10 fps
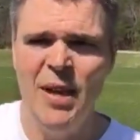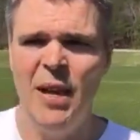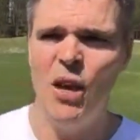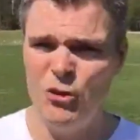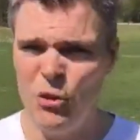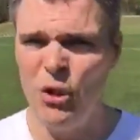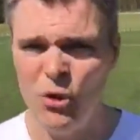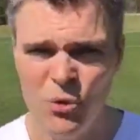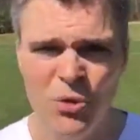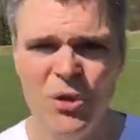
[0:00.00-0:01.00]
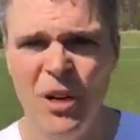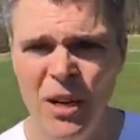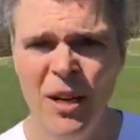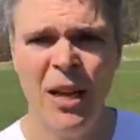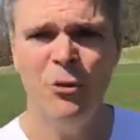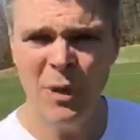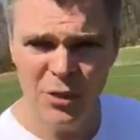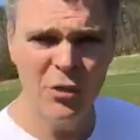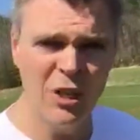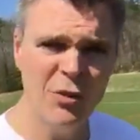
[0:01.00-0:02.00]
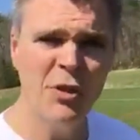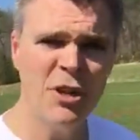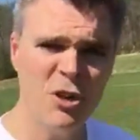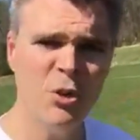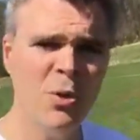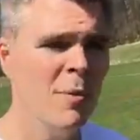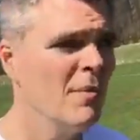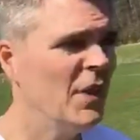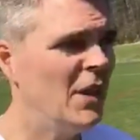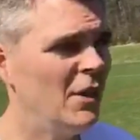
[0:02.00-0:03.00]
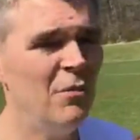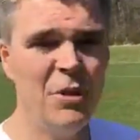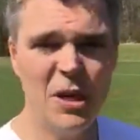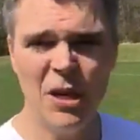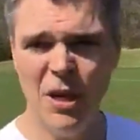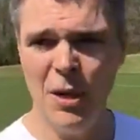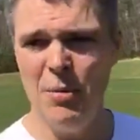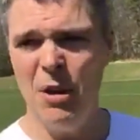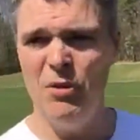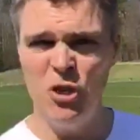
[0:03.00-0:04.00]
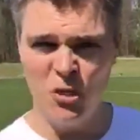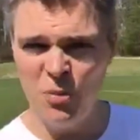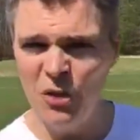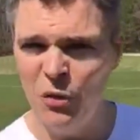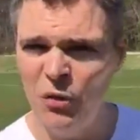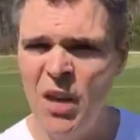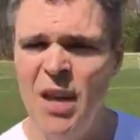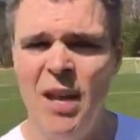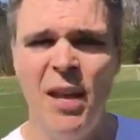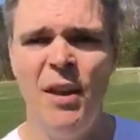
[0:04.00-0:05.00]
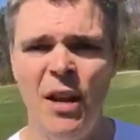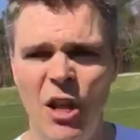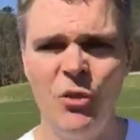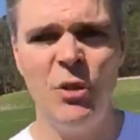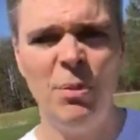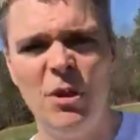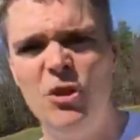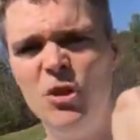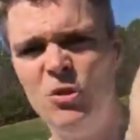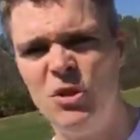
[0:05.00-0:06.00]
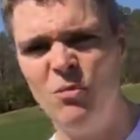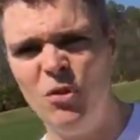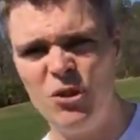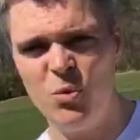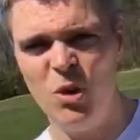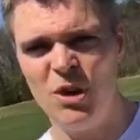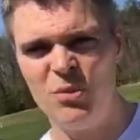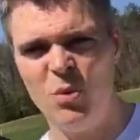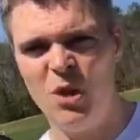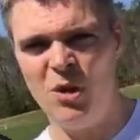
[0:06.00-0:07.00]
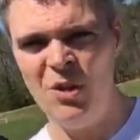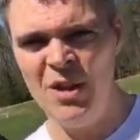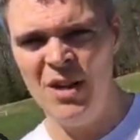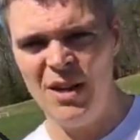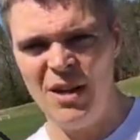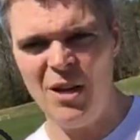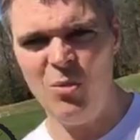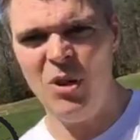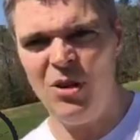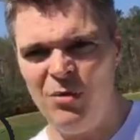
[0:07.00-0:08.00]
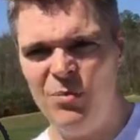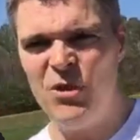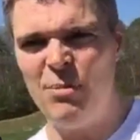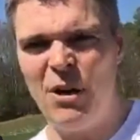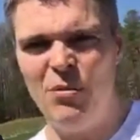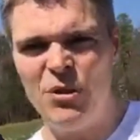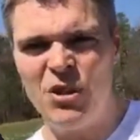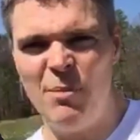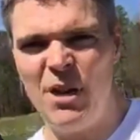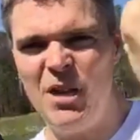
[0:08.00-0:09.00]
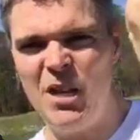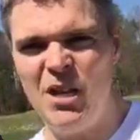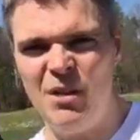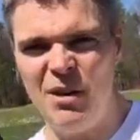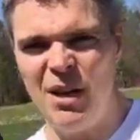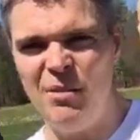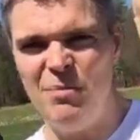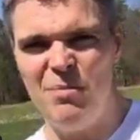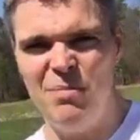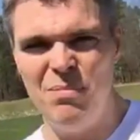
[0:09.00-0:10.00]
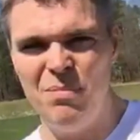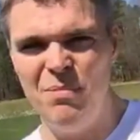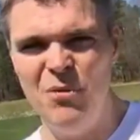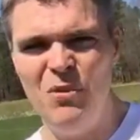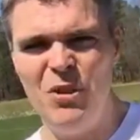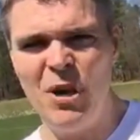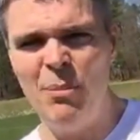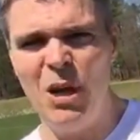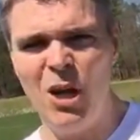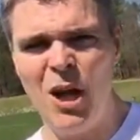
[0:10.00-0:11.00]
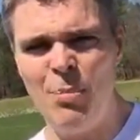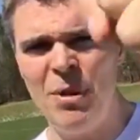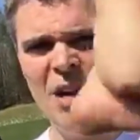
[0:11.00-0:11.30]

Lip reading: I'll do those as many sets as I do of the chest presses, and I'll typically do some wrist work as well, where I'll set my wrist on my knee and move the dumbbell up,